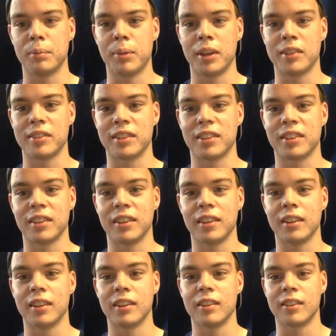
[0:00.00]
Basically,
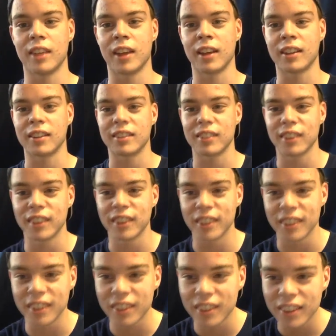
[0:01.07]
Zach is saying,
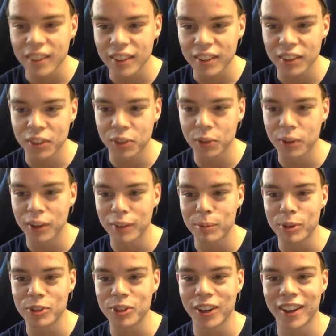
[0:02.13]
"Dude, I've
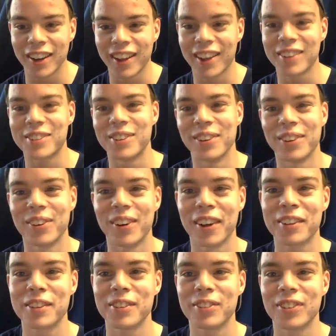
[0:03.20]
been trying to ask you a
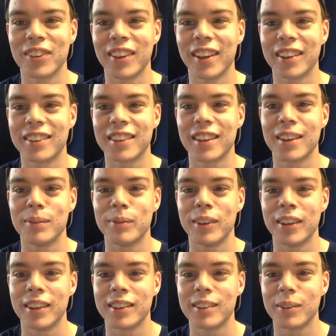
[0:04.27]
question for like 10
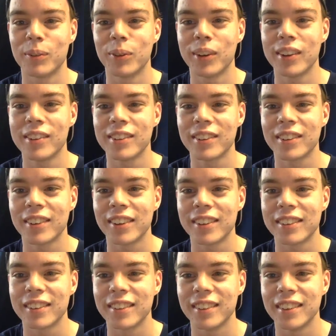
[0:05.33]
minutes. What is your
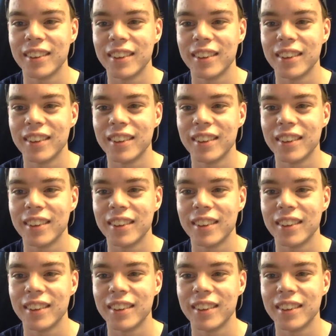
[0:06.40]
question?"